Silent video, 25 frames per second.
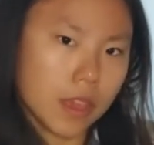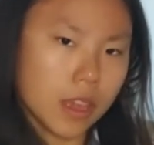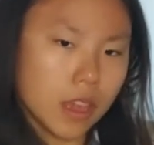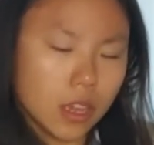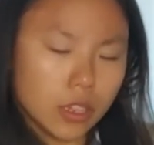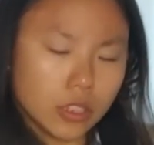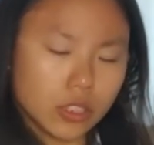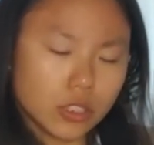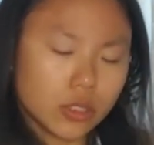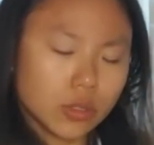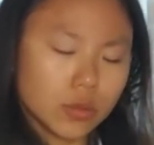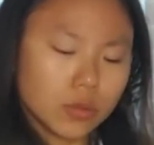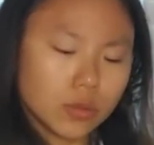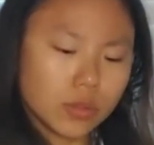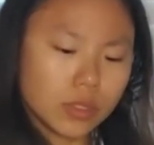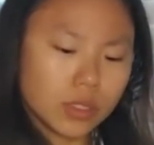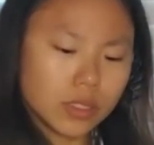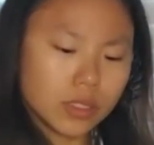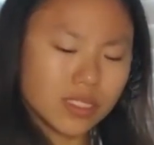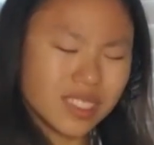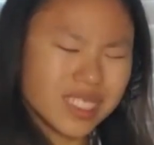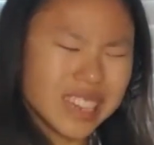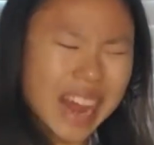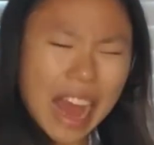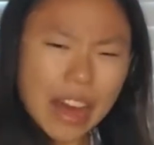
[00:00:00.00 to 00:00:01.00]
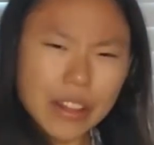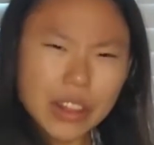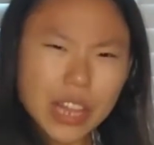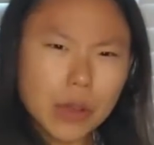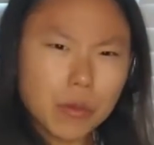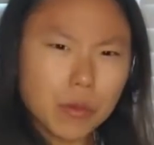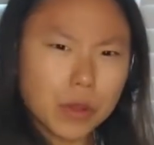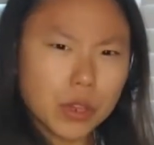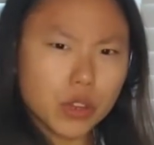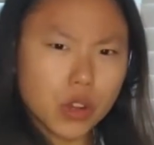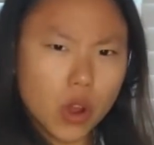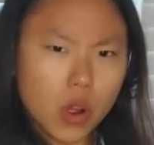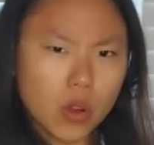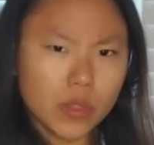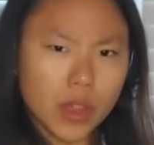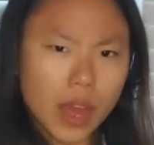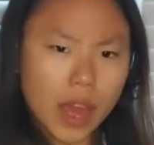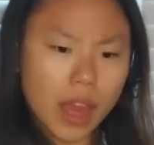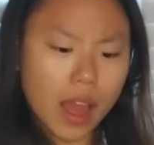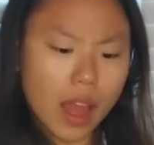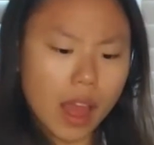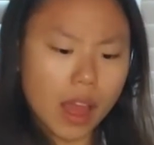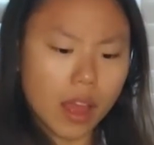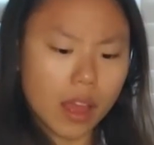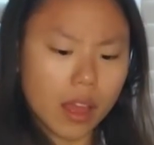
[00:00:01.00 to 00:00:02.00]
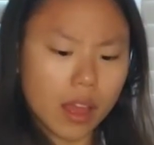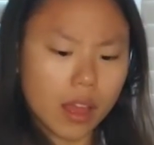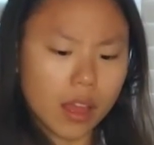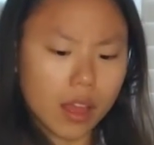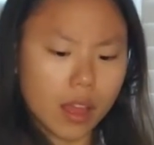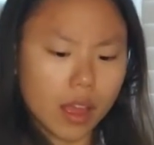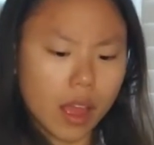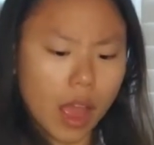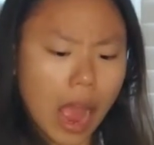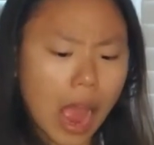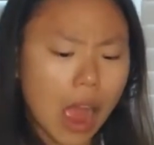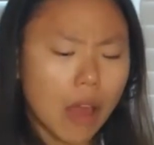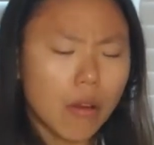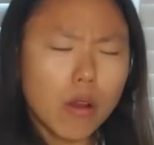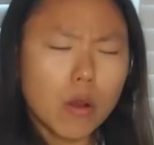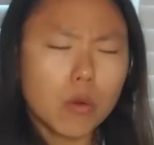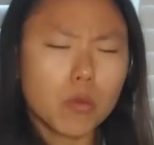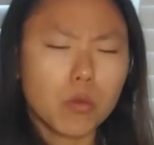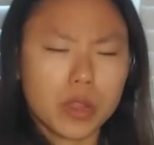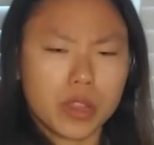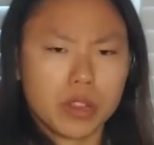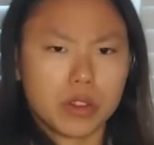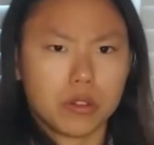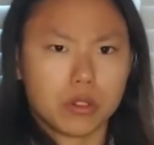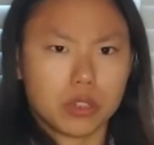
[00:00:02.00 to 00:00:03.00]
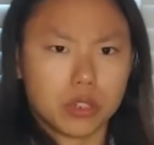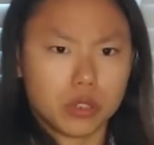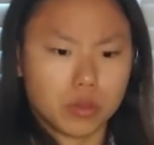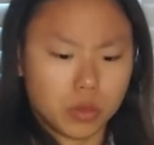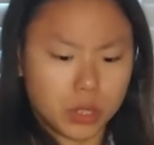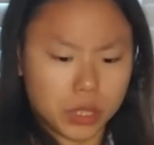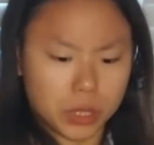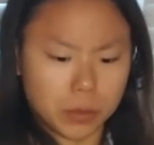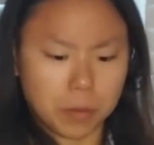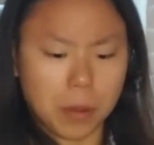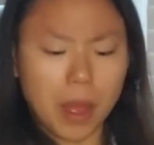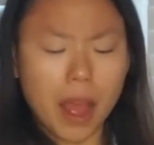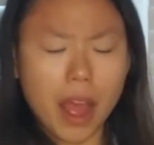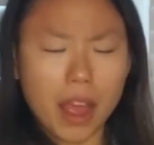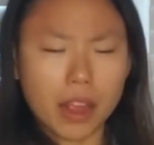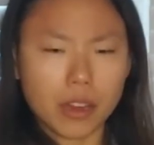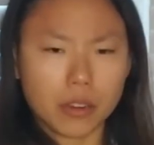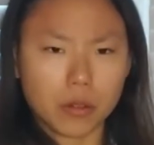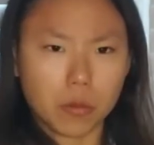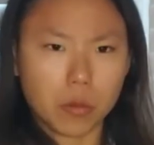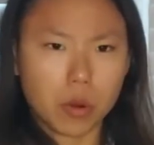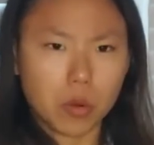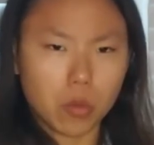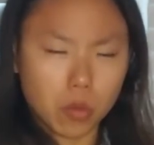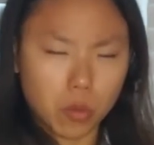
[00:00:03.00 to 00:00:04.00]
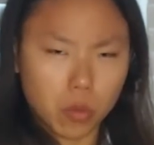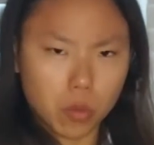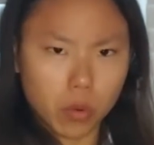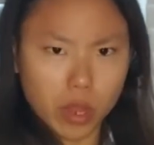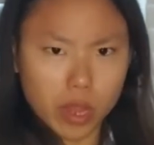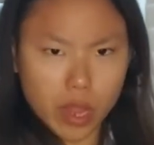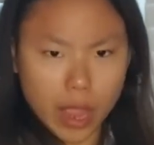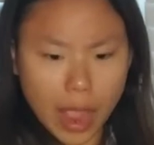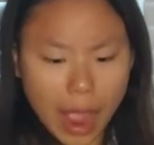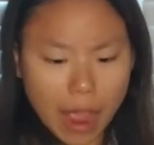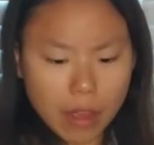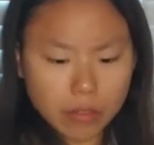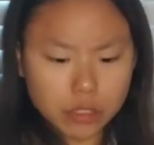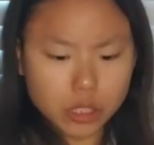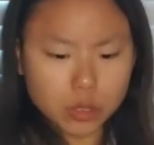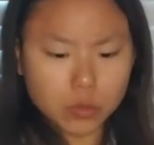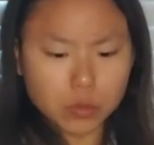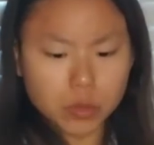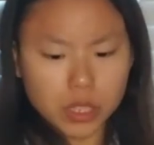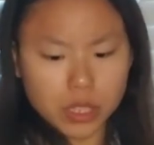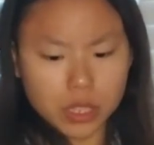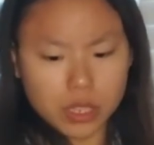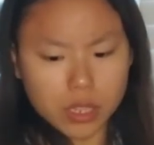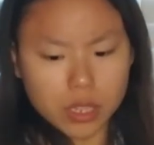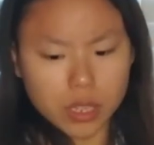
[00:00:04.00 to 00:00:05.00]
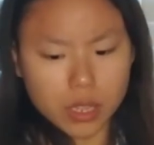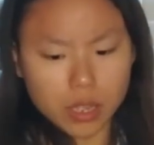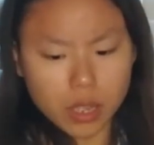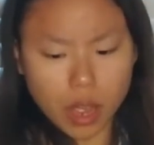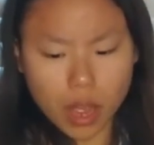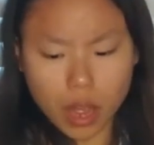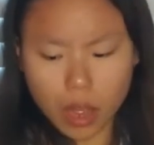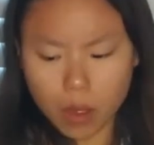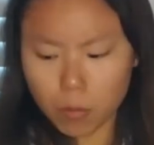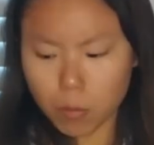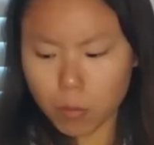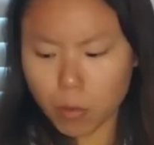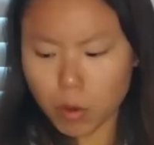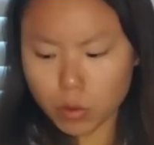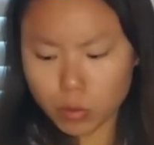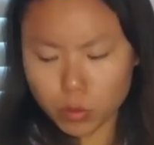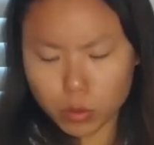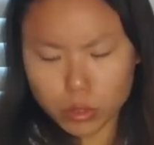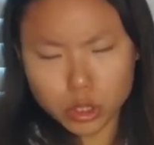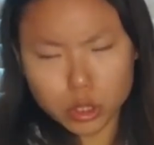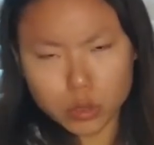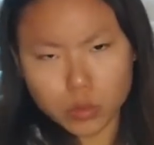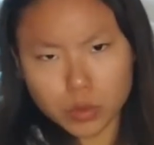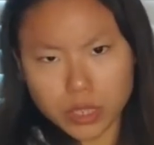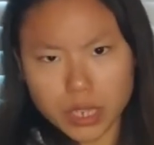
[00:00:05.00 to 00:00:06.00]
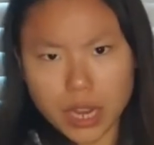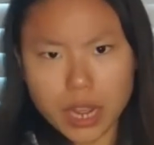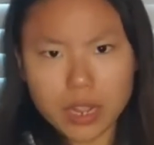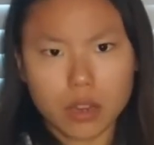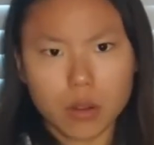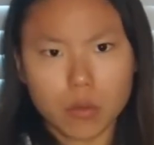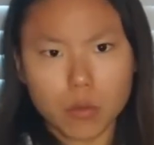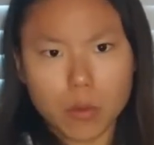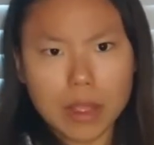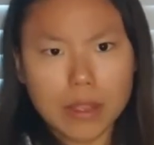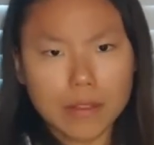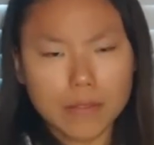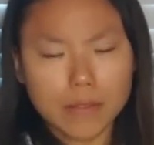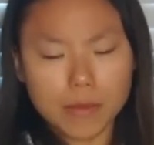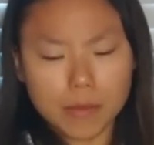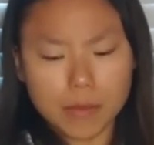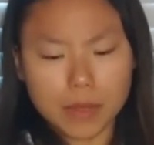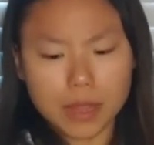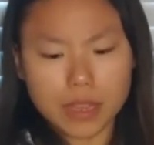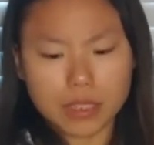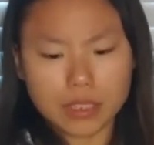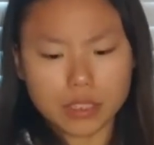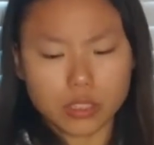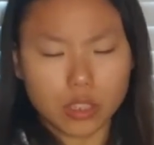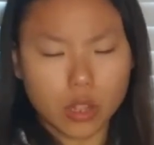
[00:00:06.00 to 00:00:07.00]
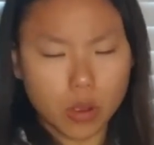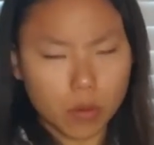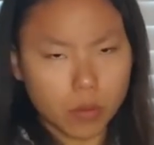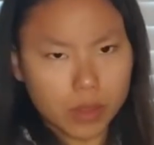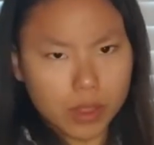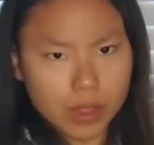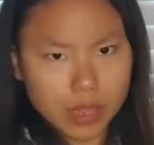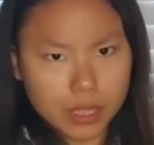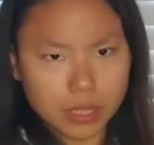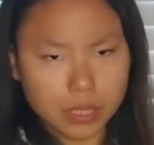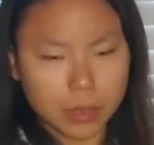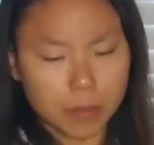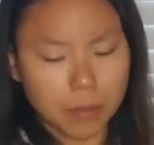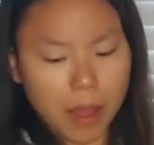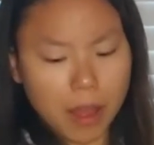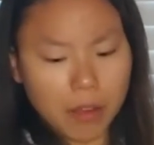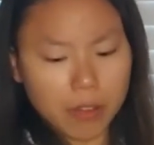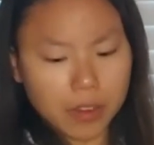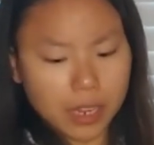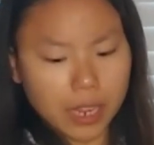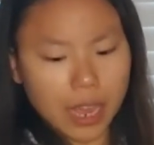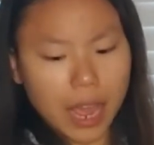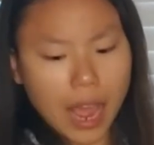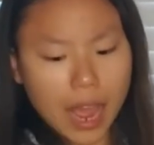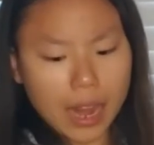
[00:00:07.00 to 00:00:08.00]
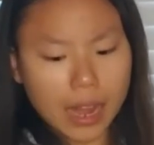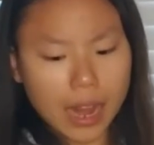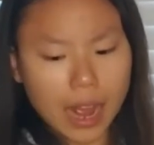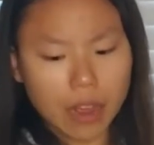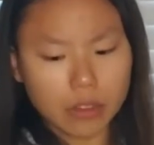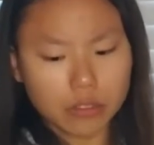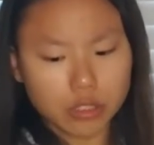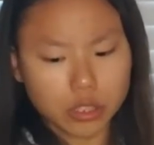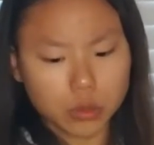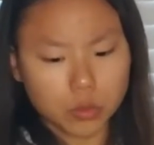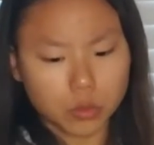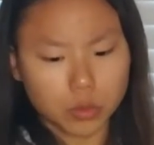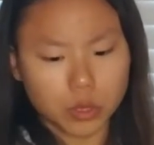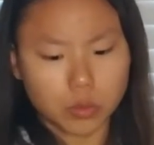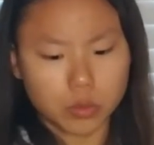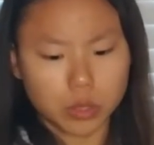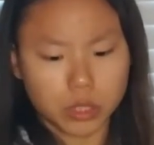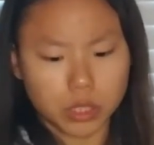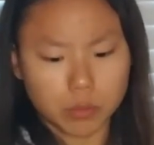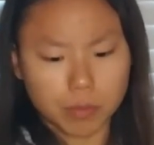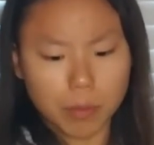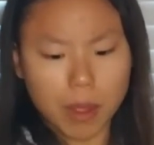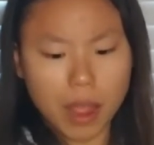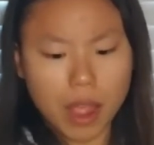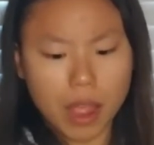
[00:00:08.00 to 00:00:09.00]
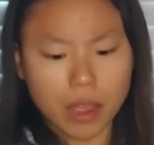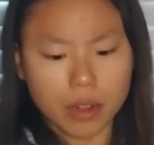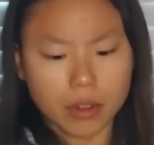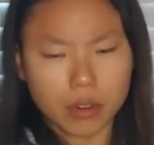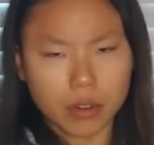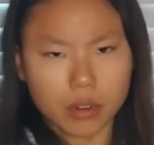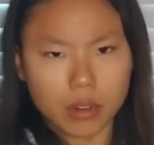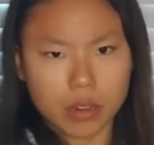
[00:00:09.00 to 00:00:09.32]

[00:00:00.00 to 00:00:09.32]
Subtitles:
So now that we know that, how are we to respond? How should we what should we take away from this? Knowing this about God, how should we respond?